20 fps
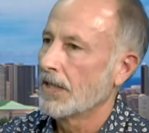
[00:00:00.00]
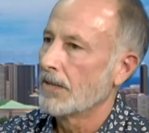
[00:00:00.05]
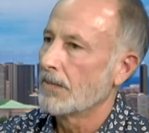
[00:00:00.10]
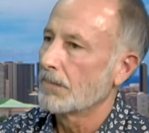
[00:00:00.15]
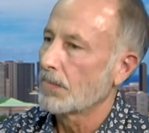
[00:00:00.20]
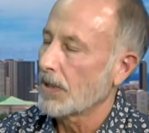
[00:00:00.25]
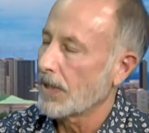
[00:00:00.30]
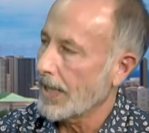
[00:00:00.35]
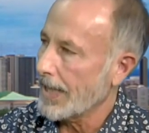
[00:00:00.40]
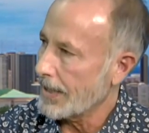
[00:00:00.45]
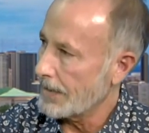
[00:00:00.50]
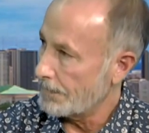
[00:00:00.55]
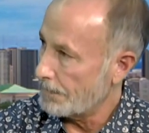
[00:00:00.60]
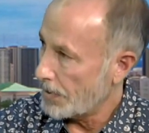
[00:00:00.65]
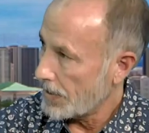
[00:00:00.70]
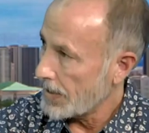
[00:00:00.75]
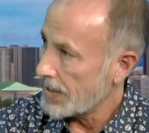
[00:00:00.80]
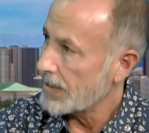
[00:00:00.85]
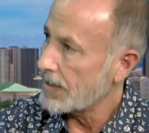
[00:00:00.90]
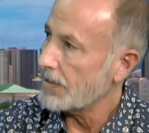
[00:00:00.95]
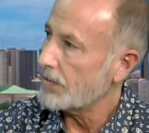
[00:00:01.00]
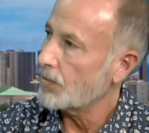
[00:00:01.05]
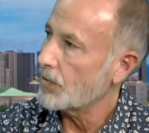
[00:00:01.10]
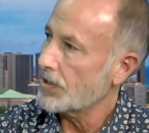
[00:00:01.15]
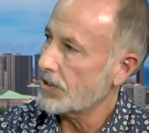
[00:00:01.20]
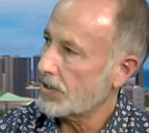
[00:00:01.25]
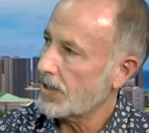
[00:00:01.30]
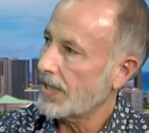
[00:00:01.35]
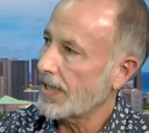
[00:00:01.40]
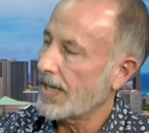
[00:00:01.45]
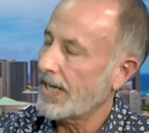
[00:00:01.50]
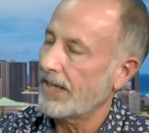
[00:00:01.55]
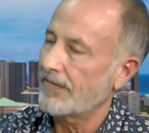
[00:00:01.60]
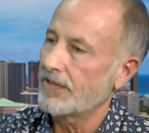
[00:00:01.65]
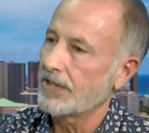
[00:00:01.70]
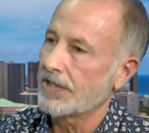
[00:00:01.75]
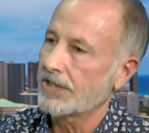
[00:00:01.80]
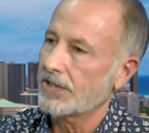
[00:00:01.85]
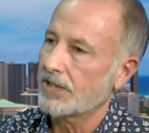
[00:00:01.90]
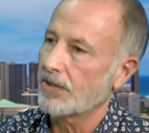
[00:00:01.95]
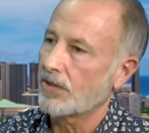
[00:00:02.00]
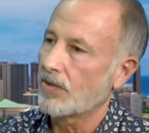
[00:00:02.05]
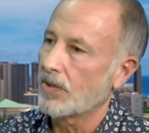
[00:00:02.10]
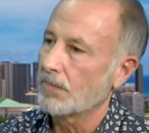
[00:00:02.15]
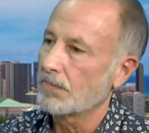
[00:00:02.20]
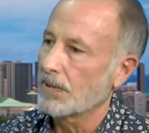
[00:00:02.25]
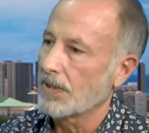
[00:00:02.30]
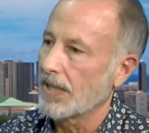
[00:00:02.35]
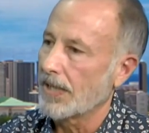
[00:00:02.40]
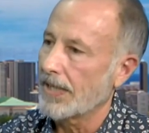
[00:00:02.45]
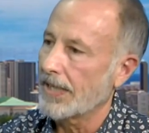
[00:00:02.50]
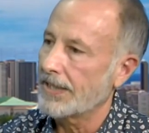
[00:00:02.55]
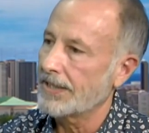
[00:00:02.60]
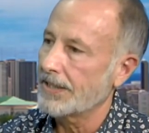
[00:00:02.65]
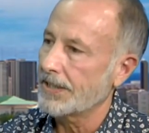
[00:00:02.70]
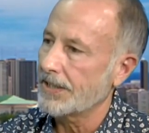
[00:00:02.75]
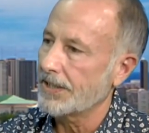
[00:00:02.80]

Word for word: Plan B, which they have in this interim plan,